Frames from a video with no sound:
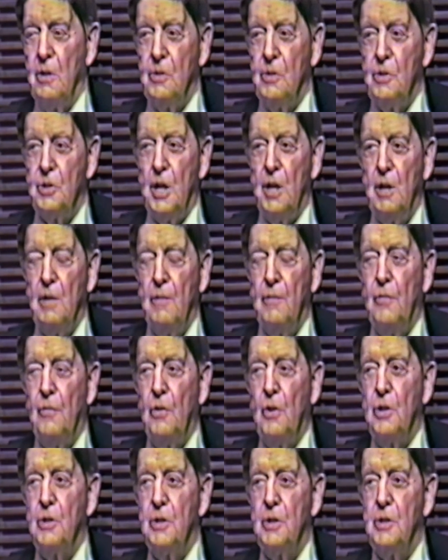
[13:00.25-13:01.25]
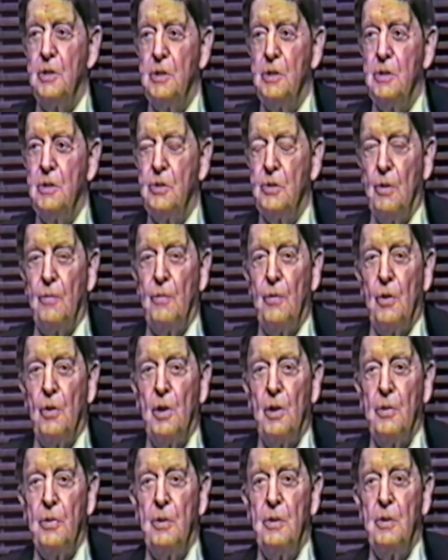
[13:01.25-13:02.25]
New Zealand forces and so
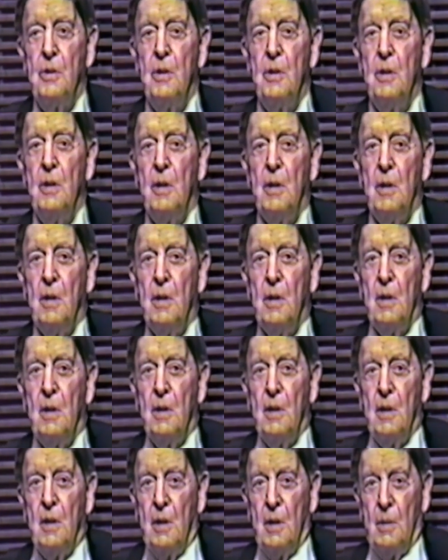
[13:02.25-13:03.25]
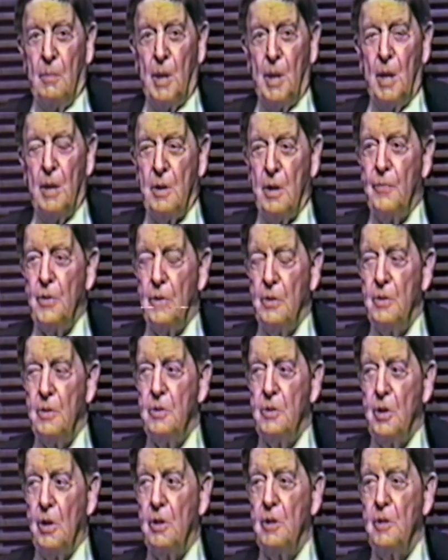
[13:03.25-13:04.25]
forth, and about different
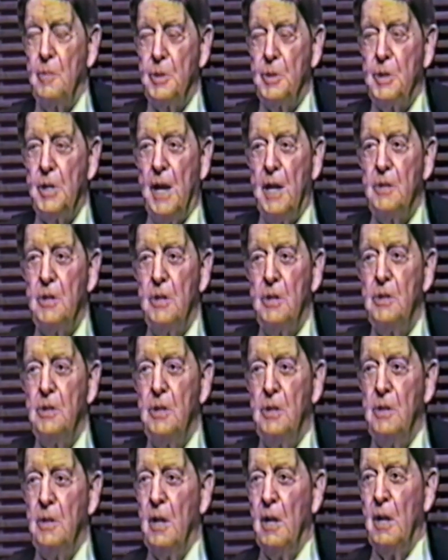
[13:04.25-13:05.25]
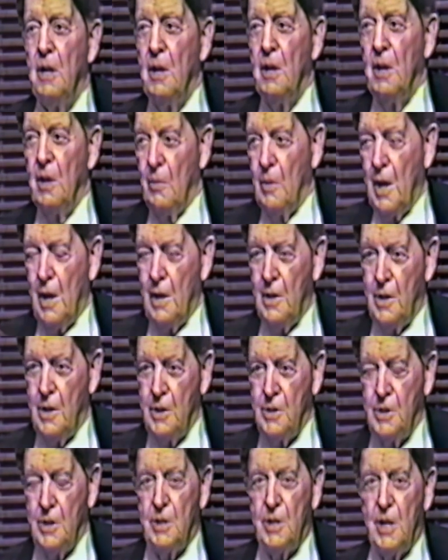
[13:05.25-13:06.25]
circumstances. And we had
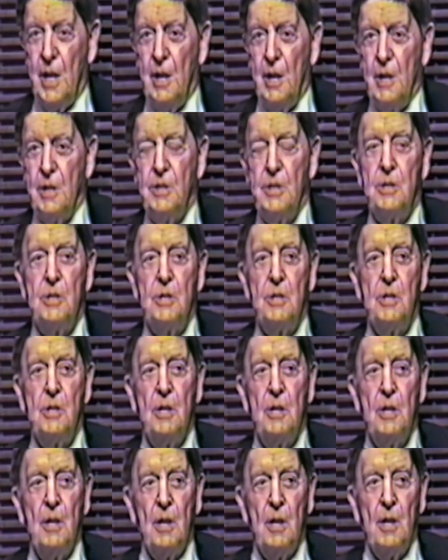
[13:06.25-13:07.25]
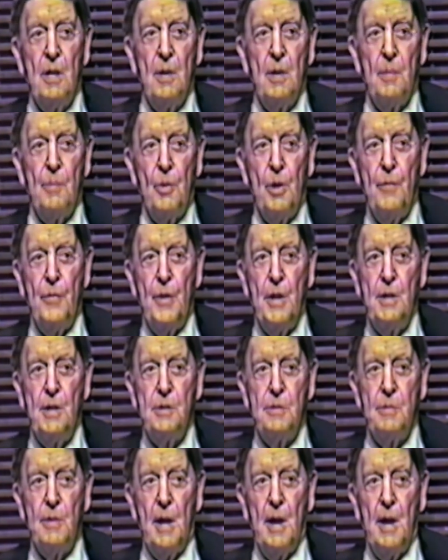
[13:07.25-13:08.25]
these intelligence
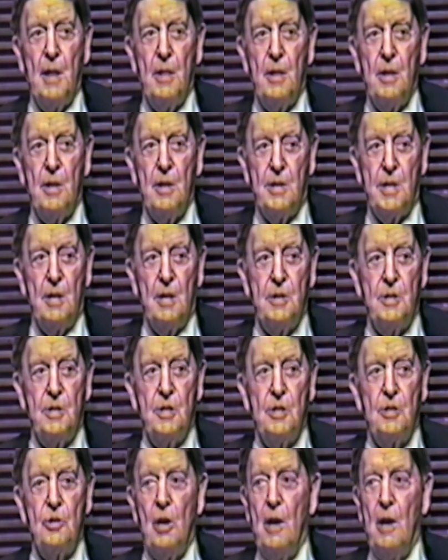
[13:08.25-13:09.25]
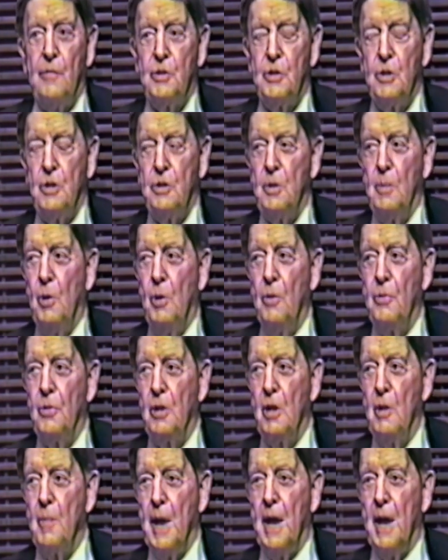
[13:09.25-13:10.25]
briefings by the intelligence officers of both
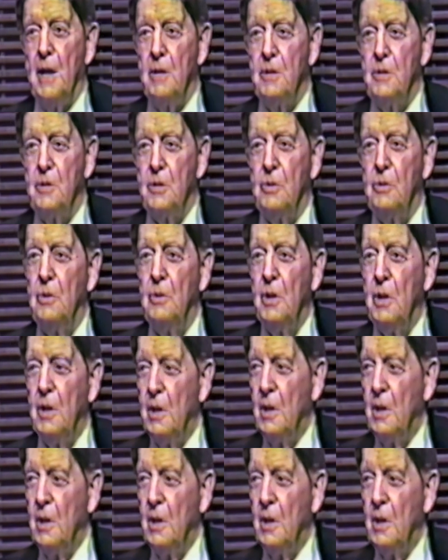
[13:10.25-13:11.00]
commands who